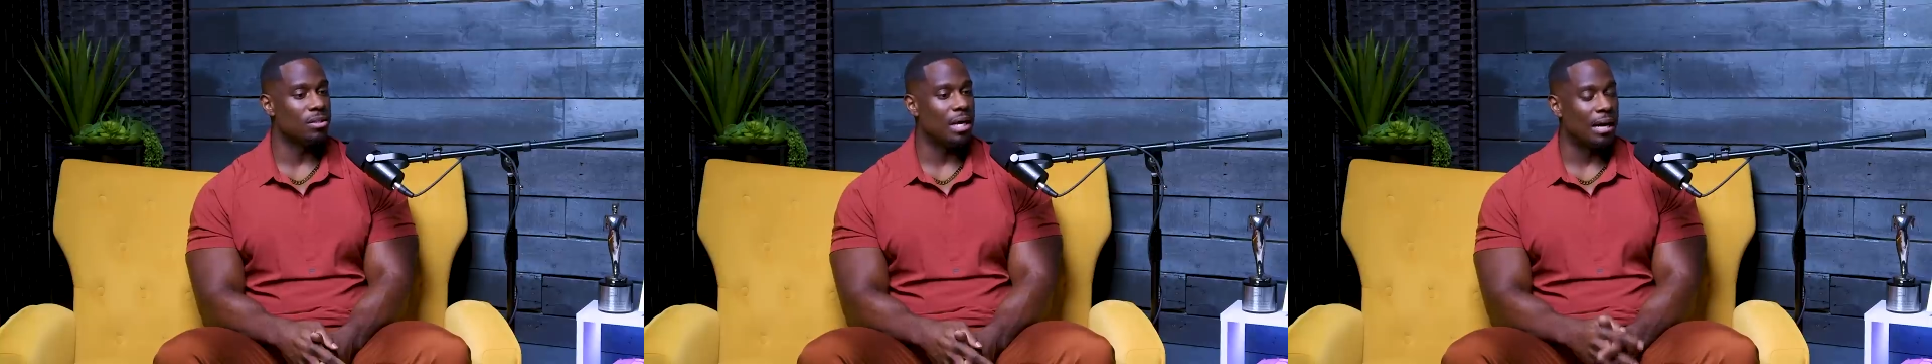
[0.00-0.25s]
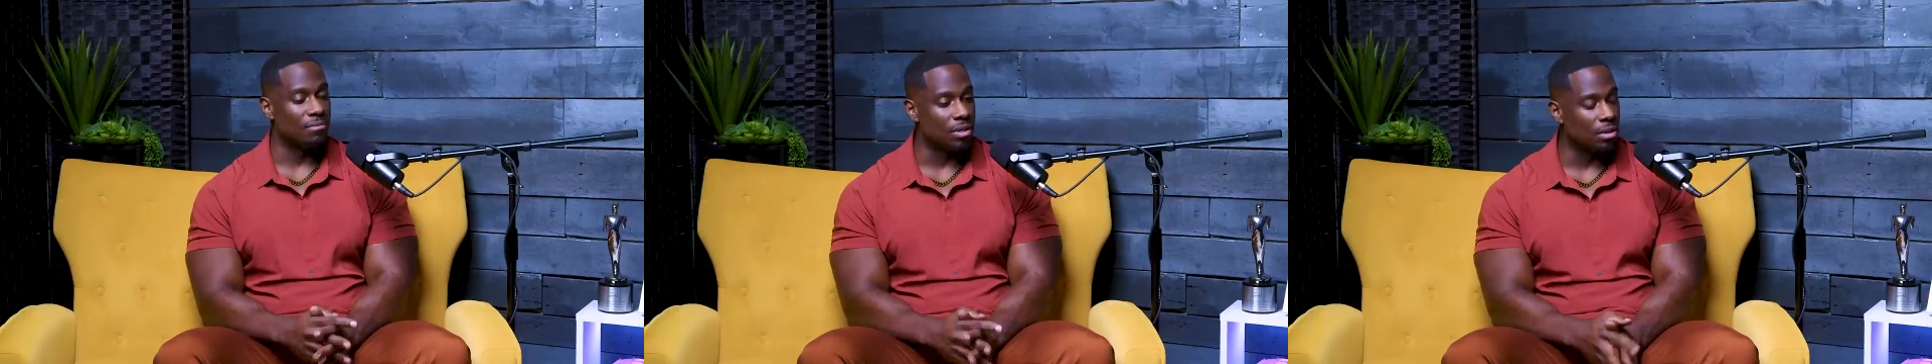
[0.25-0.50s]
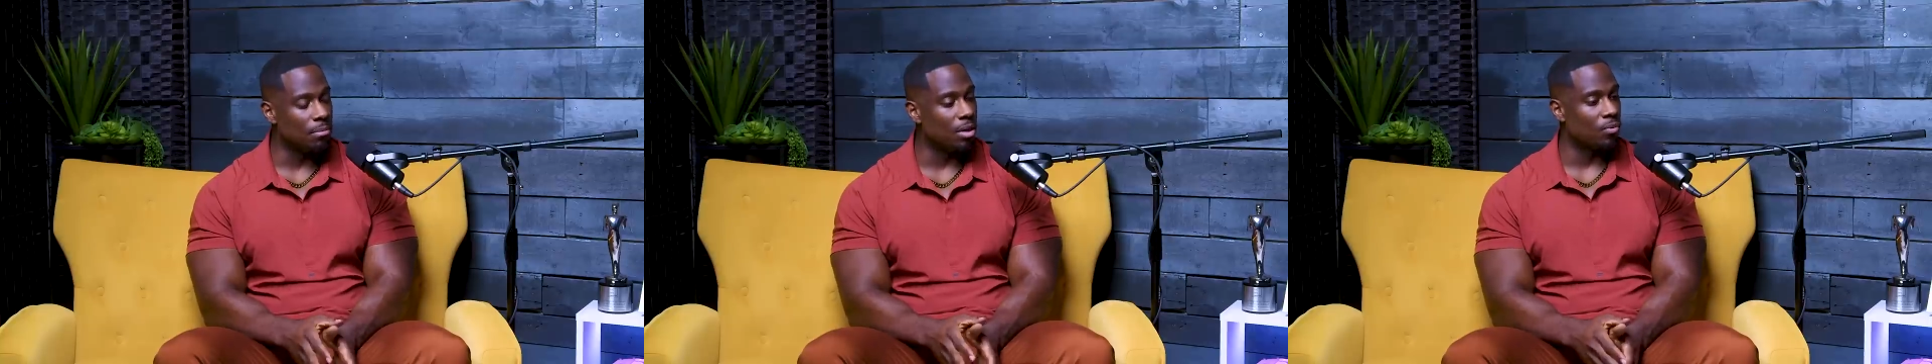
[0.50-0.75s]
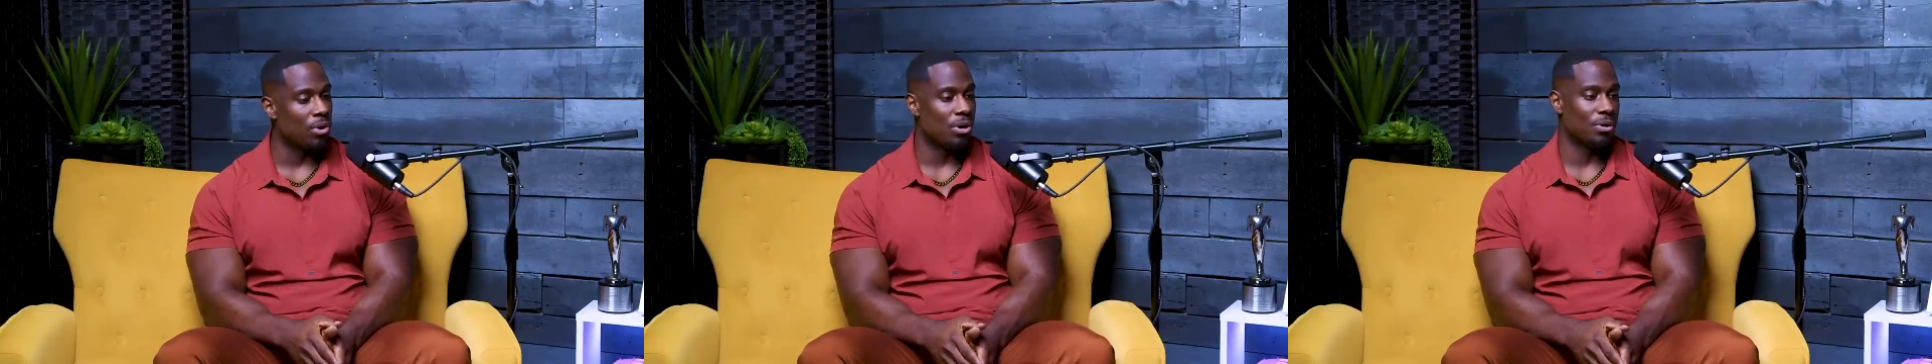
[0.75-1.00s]
I've done my
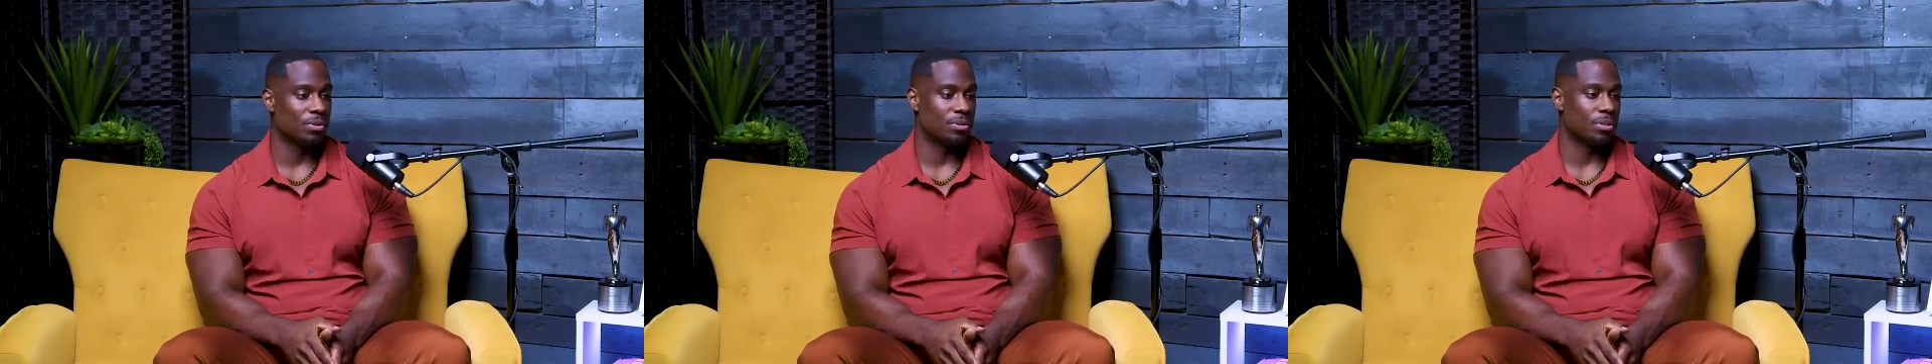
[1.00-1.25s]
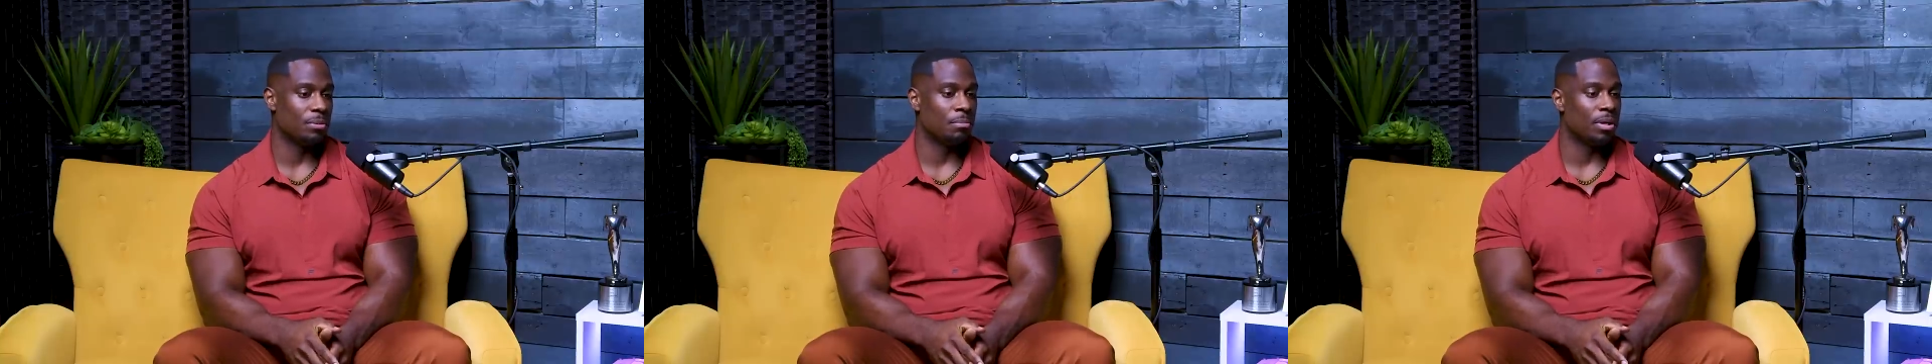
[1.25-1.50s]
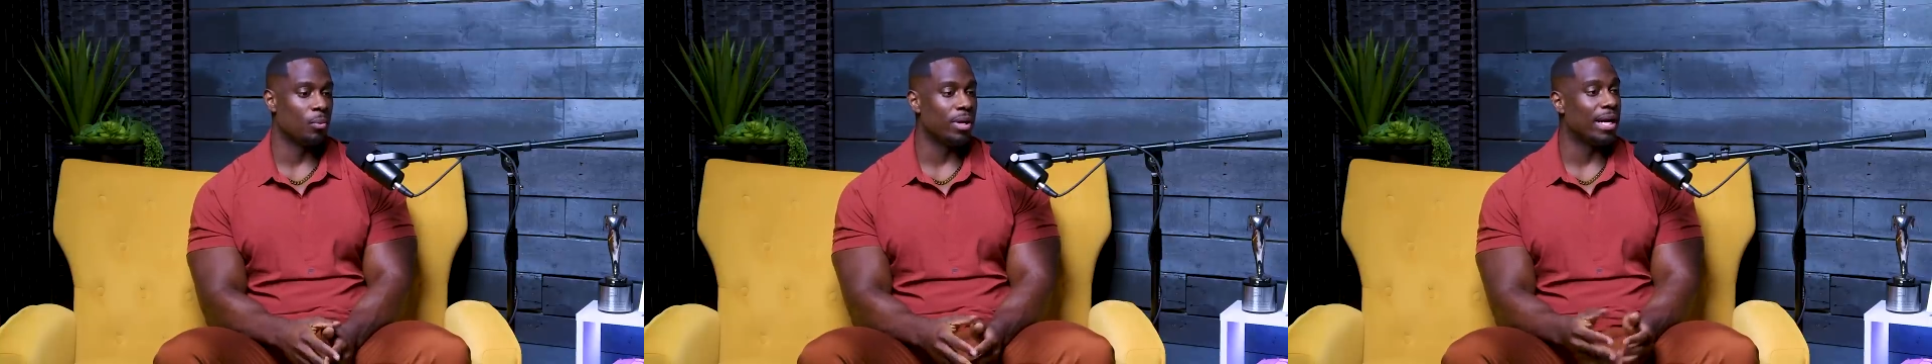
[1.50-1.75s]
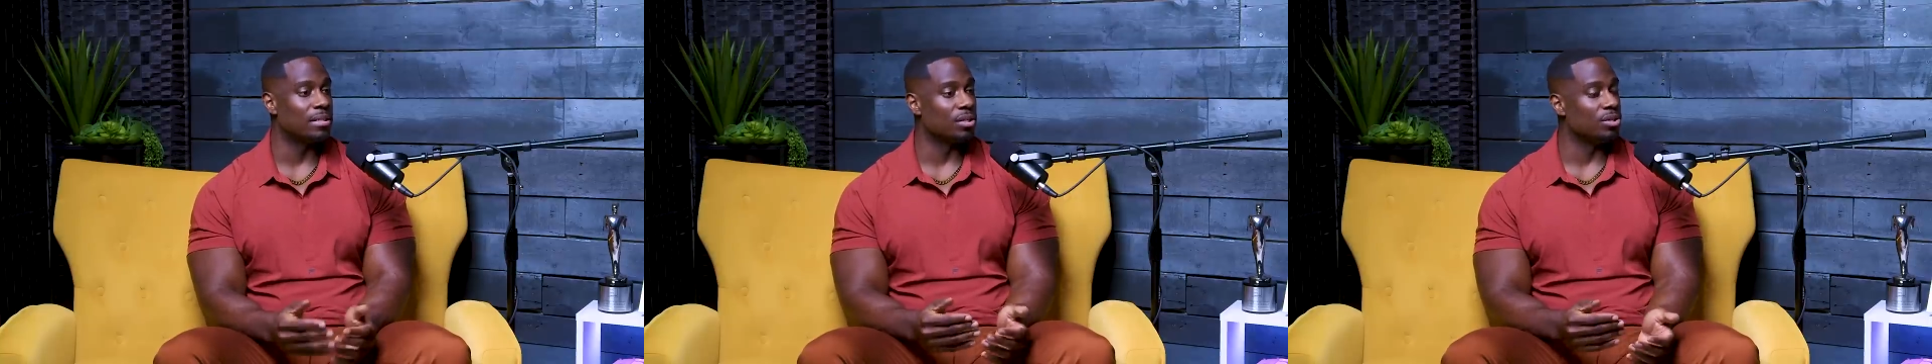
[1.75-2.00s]
wrong, but
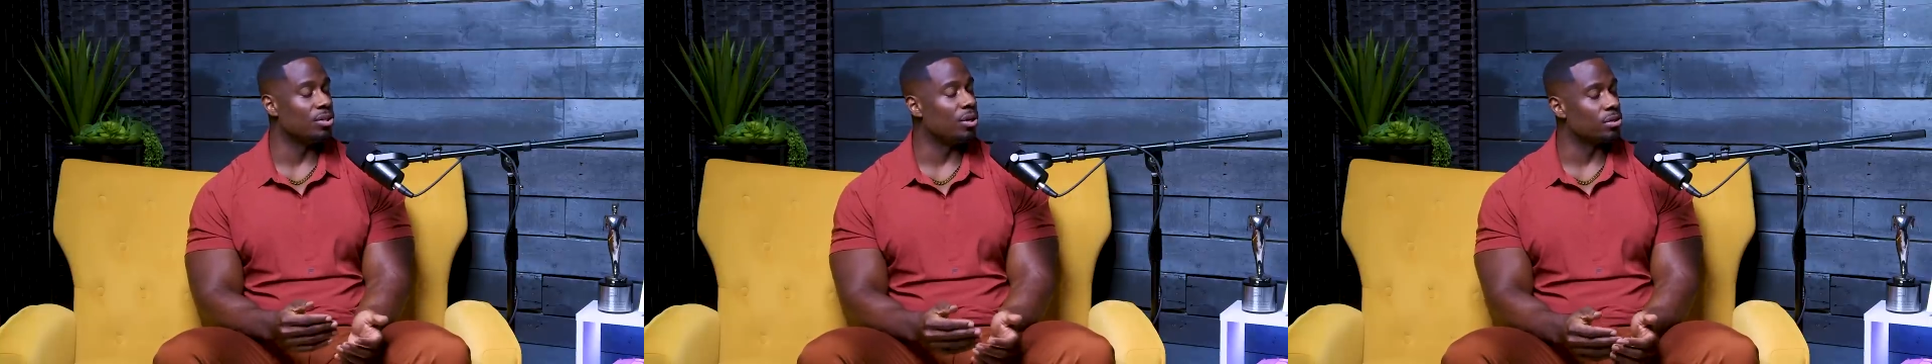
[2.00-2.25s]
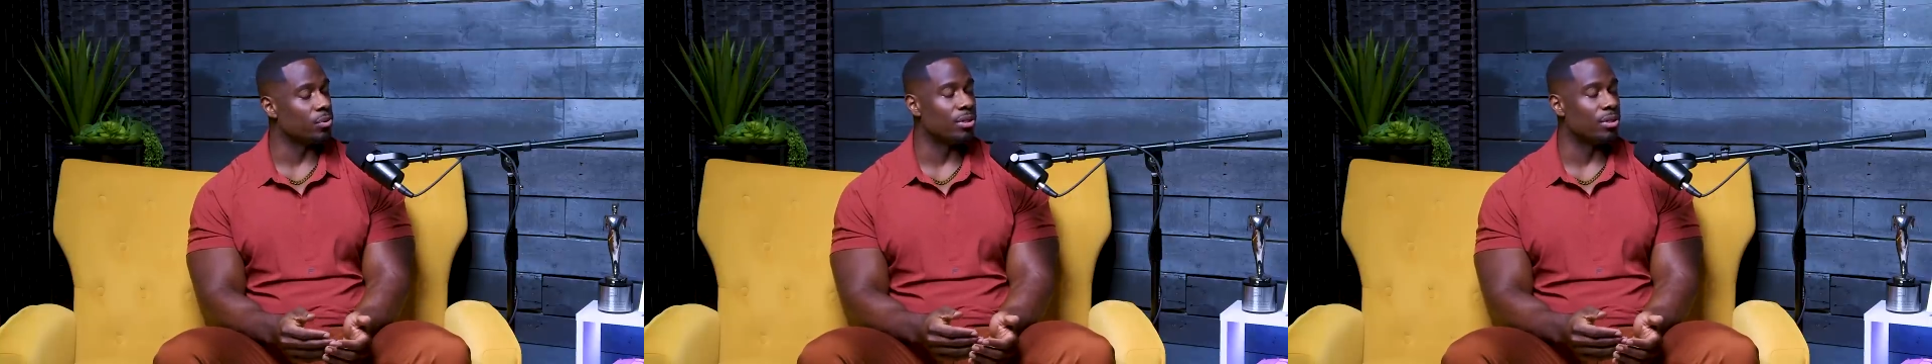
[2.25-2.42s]
we as adults,